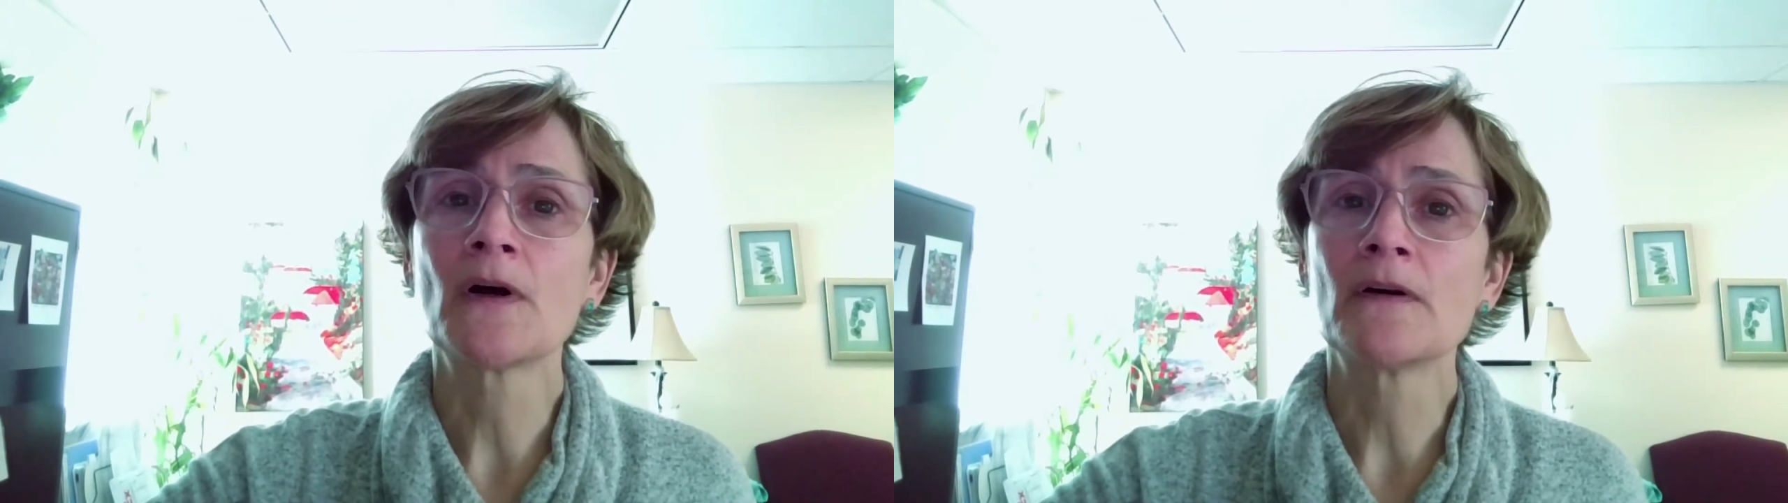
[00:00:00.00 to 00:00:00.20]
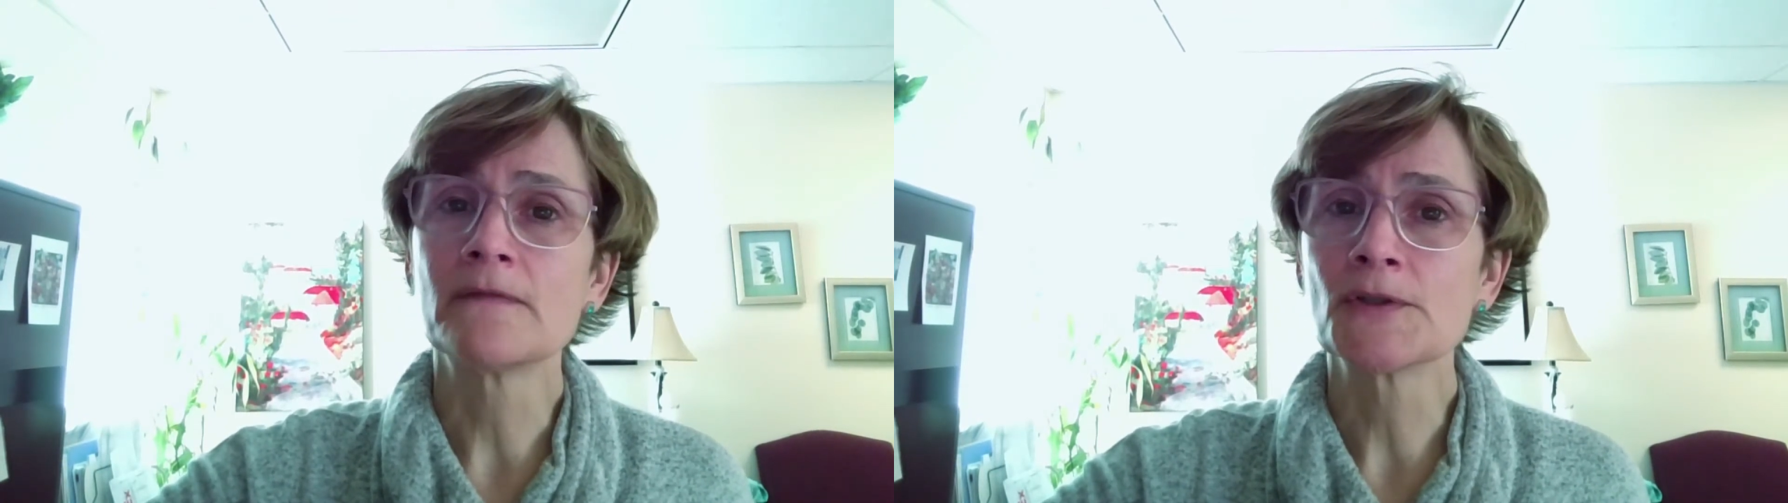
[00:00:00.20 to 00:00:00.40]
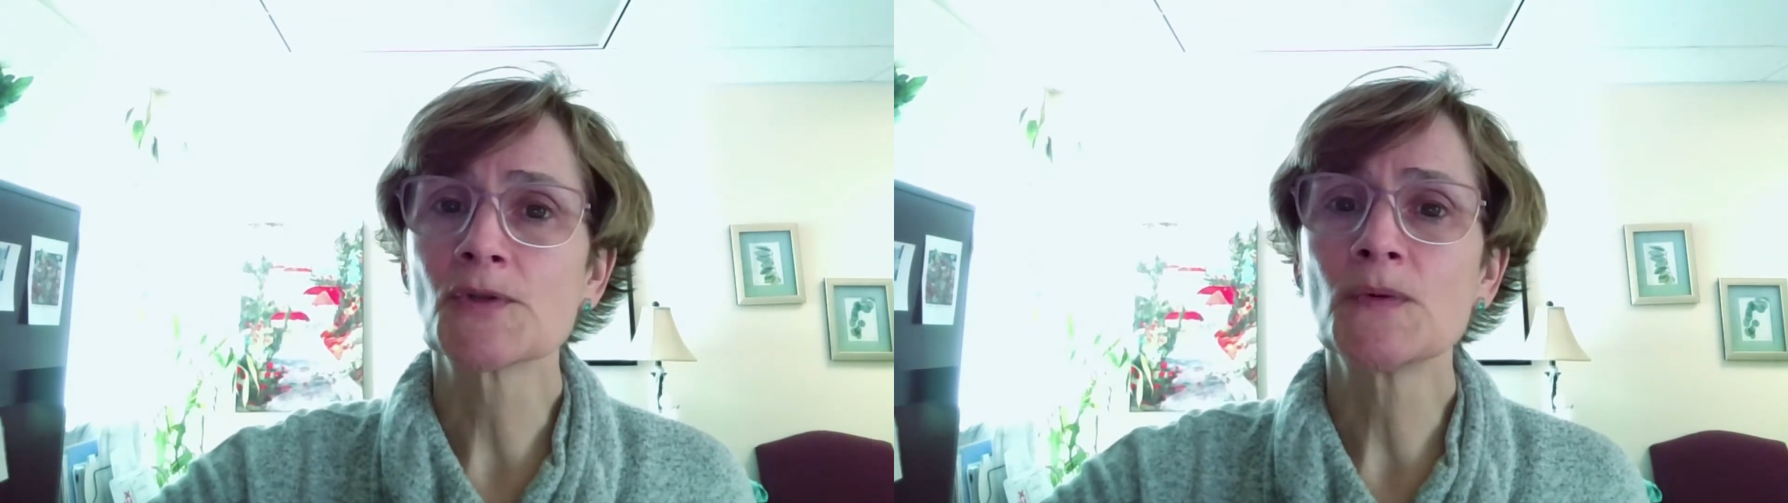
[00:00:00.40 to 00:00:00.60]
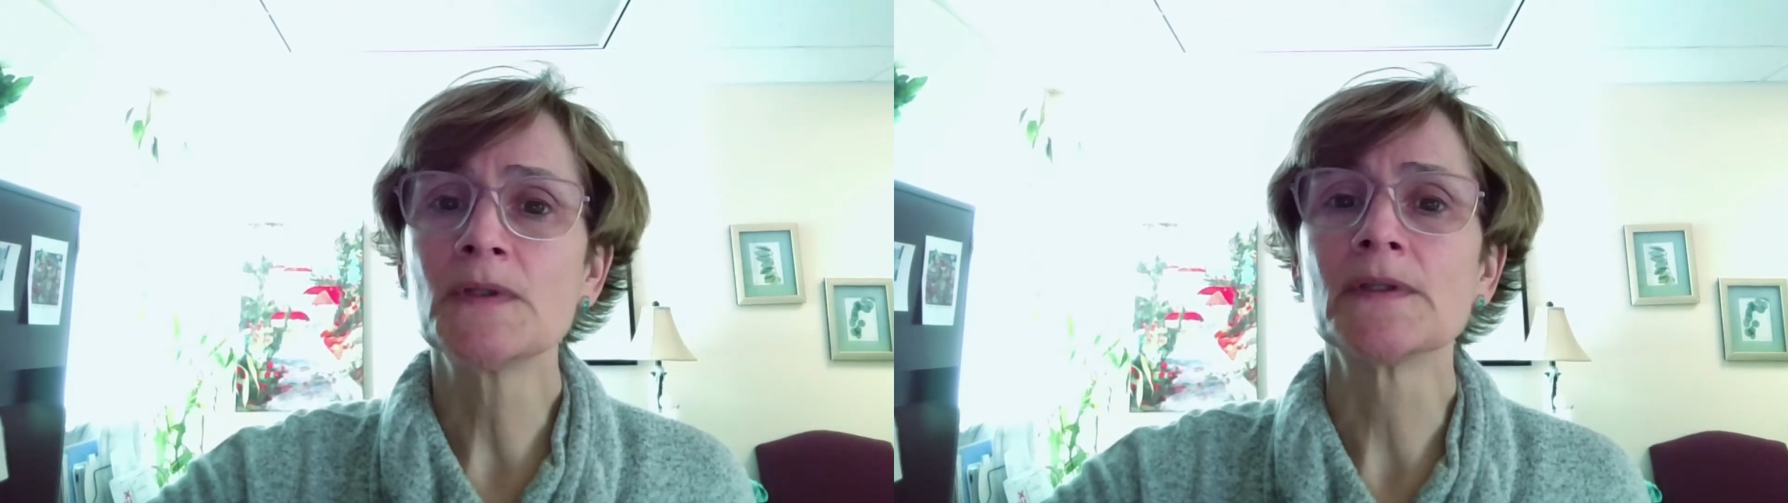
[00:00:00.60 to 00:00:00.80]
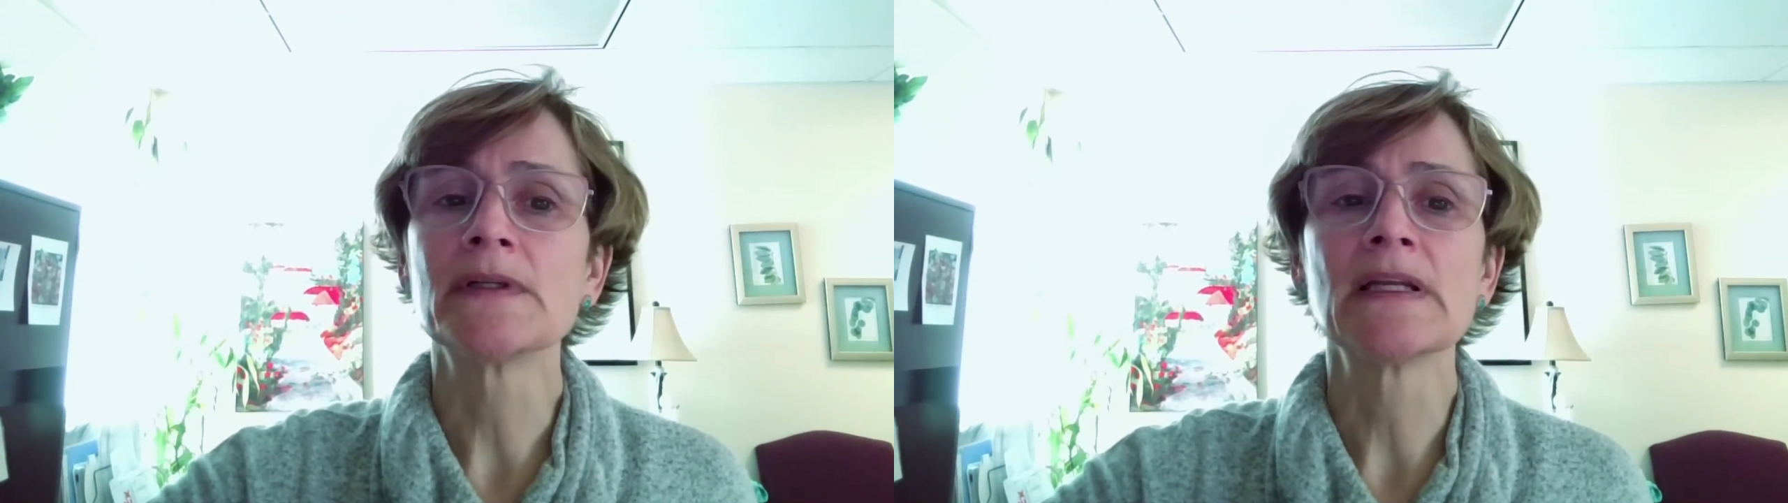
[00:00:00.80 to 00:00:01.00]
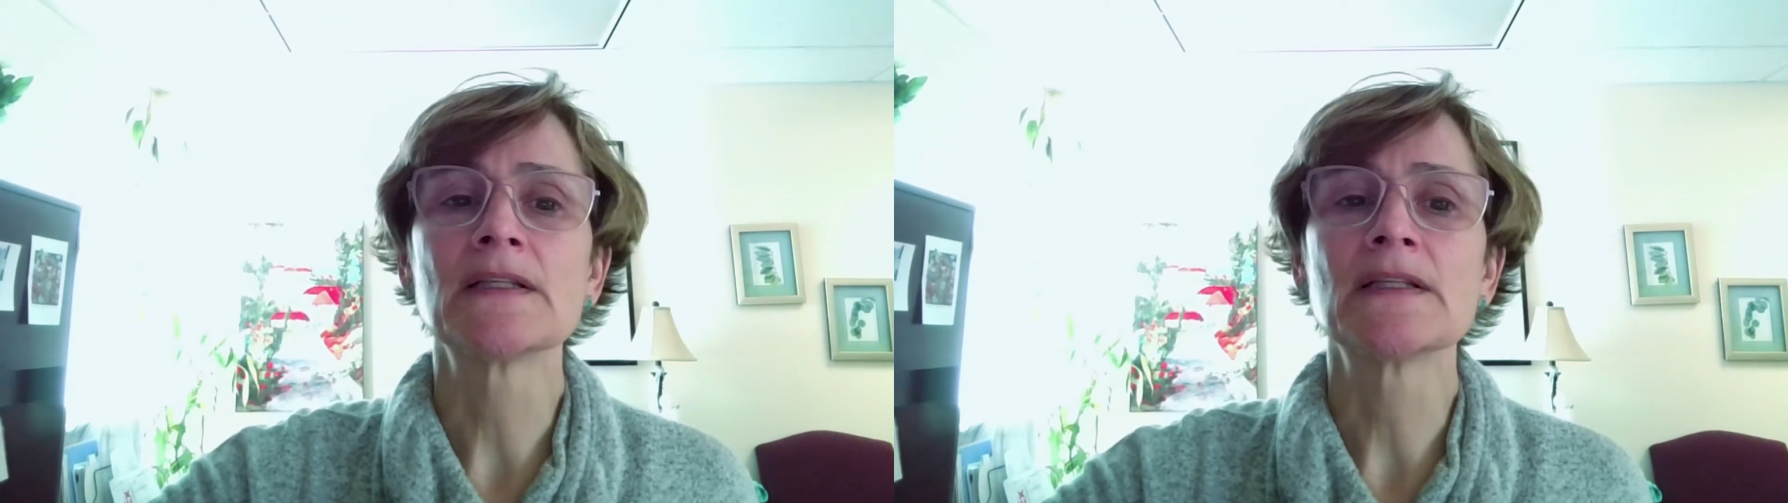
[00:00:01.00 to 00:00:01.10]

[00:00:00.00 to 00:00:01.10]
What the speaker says: all virtual learning